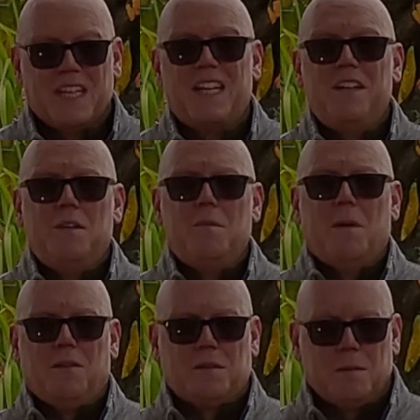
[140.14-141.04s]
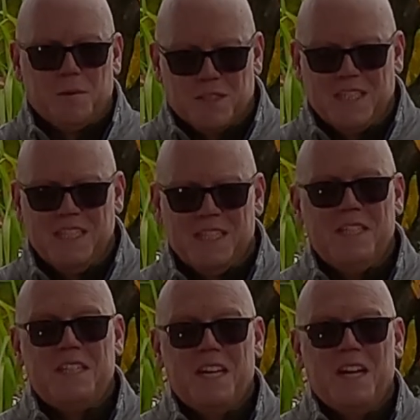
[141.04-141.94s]
that can do multiple
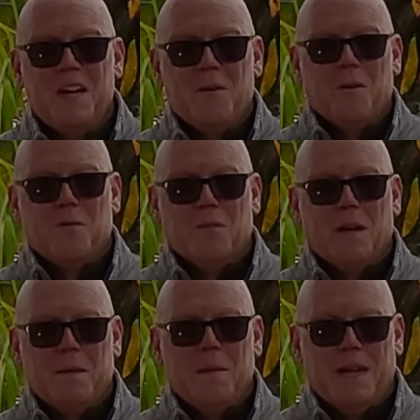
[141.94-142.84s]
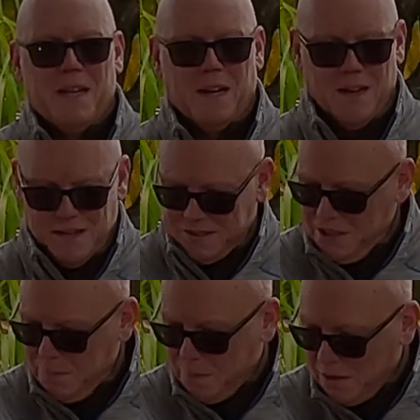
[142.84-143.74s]
seasons would really make it a lot
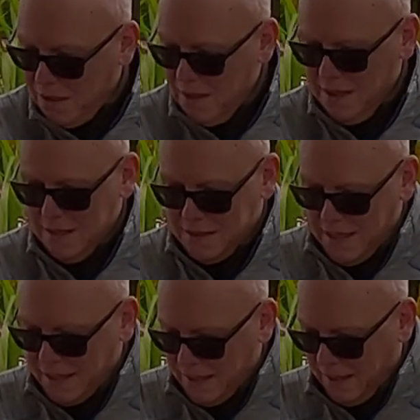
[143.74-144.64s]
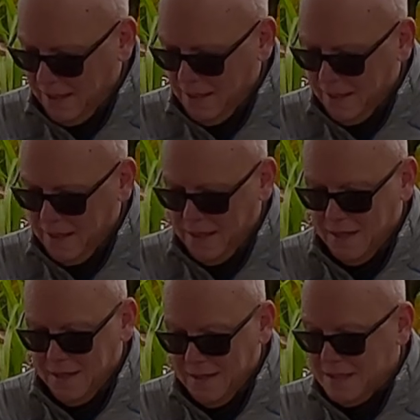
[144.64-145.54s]
cheaper. Secondly,
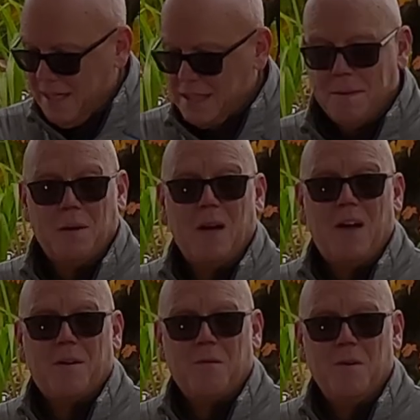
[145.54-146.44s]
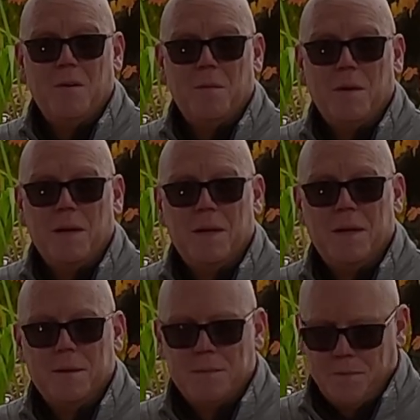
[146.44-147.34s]
this takes up a lot of room.
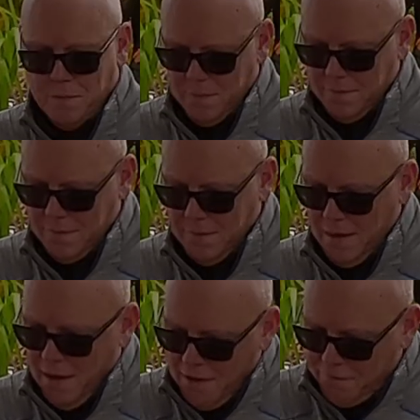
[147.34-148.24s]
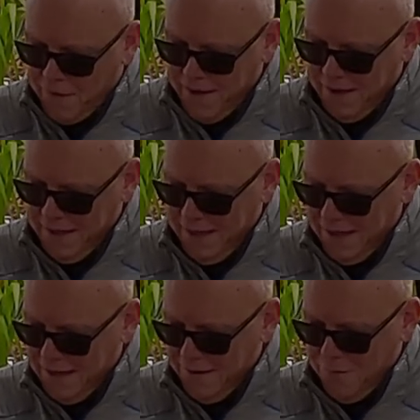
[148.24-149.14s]
And finally,
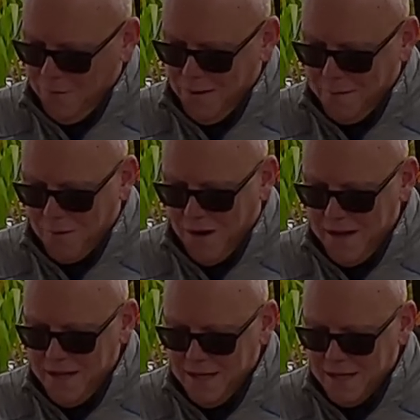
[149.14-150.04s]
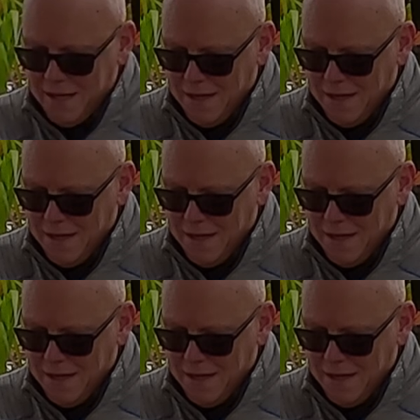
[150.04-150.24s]
when I'm riding,